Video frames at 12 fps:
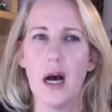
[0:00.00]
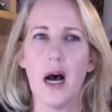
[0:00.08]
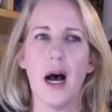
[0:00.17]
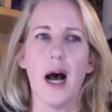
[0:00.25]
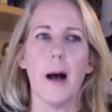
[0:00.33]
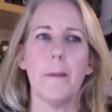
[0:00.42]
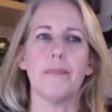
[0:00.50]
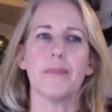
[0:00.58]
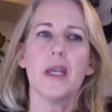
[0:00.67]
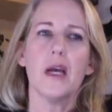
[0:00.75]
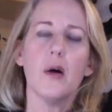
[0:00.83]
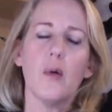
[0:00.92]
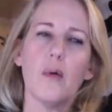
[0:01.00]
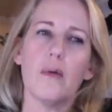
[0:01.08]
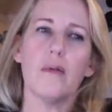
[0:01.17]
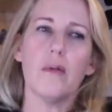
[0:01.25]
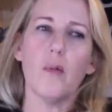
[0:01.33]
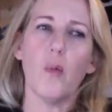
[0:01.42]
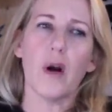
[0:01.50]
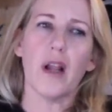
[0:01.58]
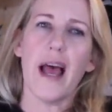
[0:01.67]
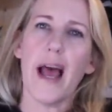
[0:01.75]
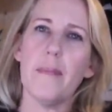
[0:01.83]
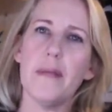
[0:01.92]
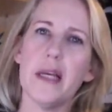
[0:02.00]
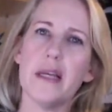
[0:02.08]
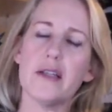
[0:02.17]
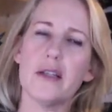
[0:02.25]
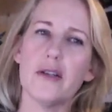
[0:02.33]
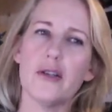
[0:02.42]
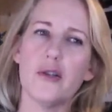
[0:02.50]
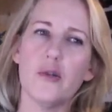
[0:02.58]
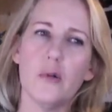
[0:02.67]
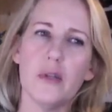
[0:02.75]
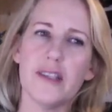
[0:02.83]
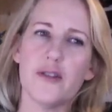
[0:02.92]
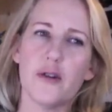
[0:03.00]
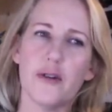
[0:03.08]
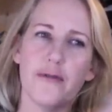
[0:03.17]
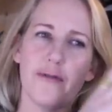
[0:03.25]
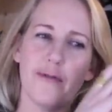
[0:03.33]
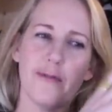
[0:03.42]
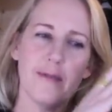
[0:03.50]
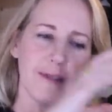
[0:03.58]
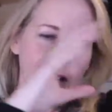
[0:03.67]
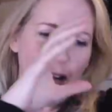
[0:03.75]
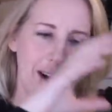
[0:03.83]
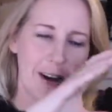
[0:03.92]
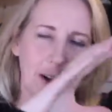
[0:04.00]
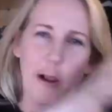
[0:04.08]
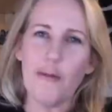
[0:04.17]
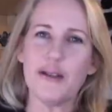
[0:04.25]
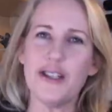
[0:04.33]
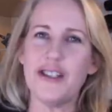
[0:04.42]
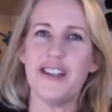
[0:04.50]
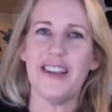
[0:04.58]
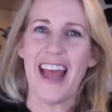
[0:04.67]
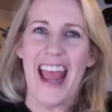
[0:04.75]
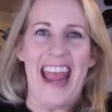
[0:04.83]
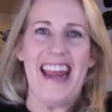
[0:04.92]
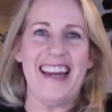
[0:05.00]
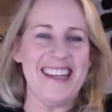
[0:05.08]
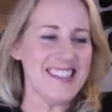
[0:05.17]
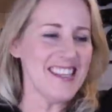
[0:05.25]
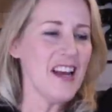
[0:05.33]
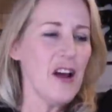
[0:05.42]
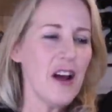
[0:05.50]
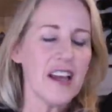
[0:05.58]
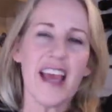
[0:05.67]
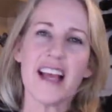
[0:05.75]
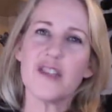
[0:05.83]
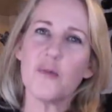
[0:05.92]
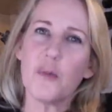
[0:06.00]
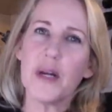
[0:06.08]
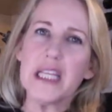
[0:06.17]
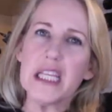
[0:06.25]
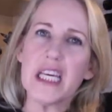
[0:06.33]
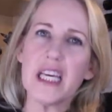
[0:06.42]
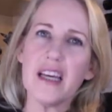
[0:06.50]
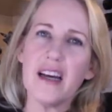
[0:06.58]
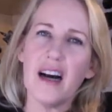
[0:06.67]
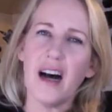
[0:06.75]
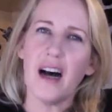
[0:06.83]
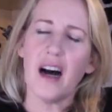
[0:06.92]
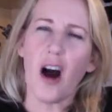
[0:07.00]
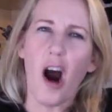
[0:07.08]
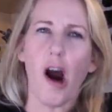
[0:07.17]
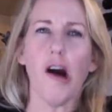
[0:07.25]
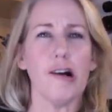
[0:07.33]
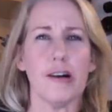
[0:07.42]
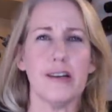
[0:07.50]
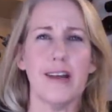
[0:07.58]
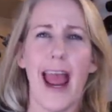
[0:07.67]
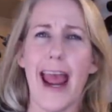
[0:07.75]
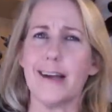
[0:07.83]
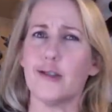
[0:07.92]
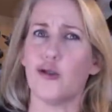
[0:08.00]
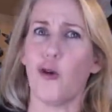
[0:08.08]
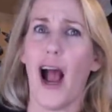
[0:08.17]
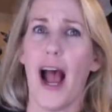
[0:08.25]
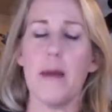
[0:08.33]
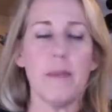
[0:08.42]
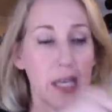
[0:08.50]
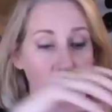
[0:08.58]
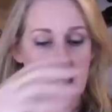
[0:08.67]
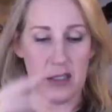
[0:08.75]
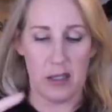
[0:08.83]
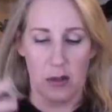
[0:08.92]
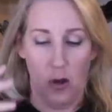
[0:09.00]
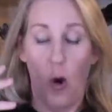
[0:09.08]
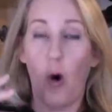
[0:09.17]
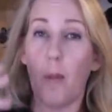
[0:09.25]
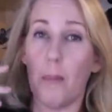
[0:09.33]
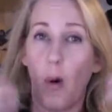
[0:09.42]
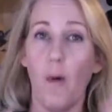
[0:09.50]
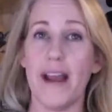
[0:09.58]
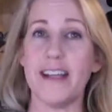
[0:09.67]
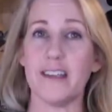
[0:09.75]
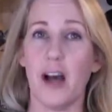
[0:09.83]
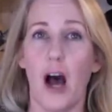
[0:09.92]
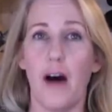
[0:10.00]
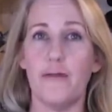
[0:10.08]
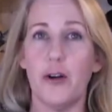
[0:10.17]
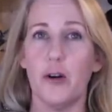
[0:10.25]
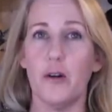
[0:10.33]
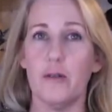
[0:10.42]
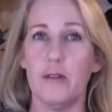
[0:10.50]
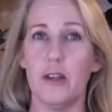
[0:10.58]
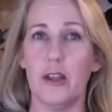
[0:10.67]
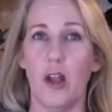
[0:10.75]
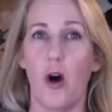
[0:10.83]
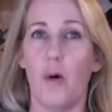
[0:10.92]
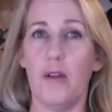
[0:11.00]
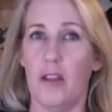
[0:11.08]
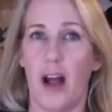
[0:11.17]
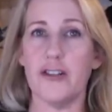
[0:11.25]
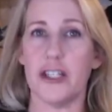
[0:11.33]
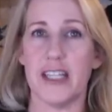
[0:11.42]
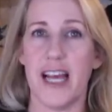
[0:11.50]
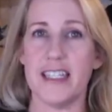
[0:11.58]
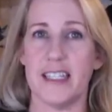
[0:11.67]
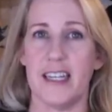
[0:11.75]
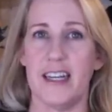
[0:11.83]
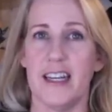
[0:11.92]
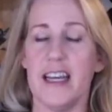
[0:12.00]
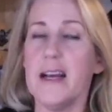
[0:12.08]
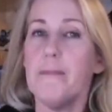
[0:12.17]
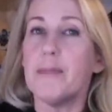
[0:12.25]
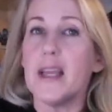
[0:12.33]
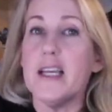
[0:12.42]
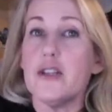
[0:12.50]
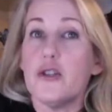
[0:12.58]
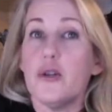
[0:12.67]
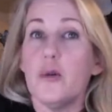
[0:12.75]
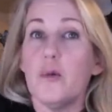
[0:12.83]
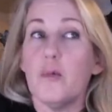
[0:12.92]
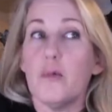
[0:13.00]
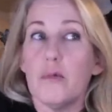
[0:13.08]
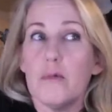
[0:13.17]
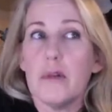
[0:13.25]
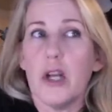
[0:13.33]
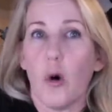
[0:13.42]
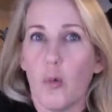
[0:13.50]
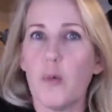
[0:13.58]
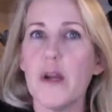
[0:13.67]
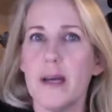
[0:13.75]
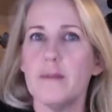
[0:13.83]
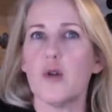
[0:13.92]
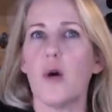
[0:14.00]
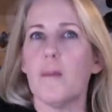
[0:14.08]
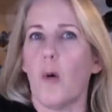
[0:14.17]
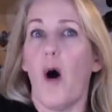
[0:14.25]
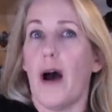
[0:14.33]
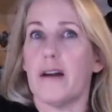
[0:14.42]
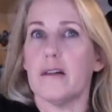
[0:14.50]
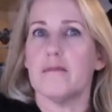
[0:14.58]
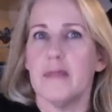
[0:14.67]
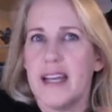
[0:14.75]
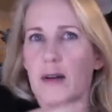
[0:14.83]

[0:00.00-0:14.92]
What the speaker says: what will happen is the stool that's sort of closest to the anus gets really hard and dry, because the whole point of your large intestine is to, reabsorb water.